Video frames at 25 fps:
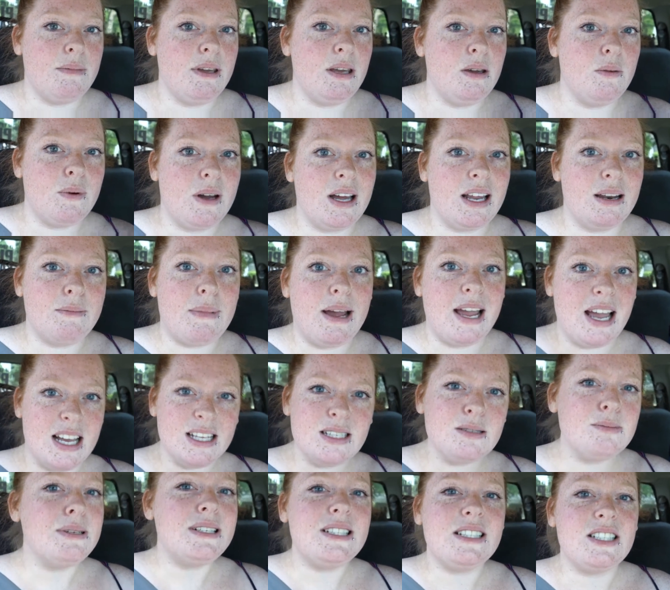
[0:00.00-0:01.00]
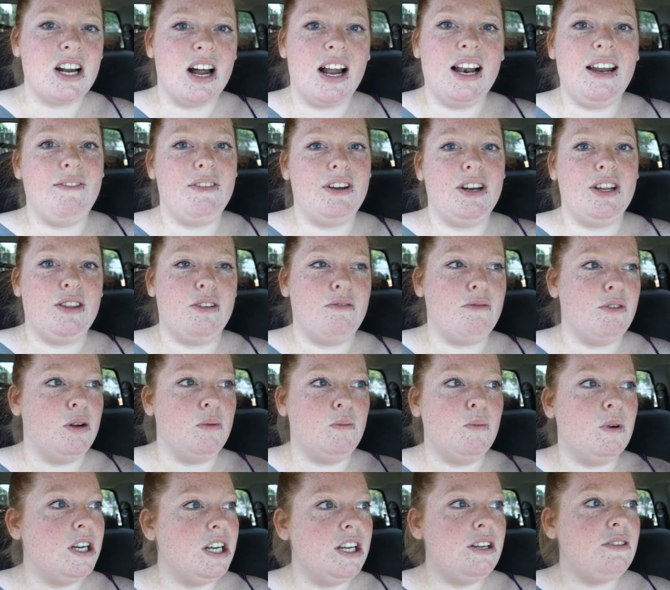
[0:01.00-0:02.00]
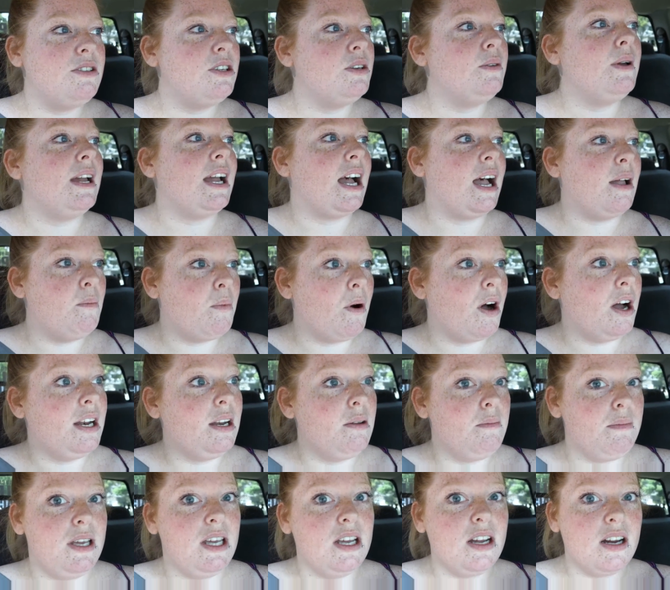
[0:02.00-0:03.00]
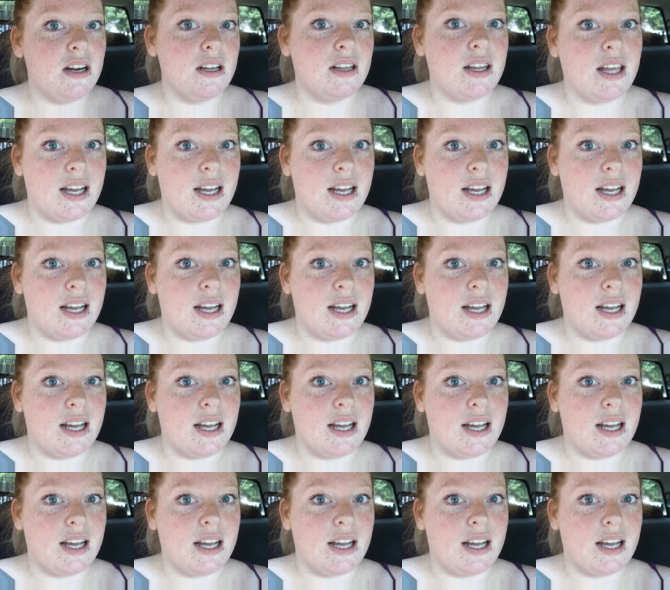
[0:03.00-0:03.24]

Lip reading: me when my husband's not even in the room? What are you doing? I want him here.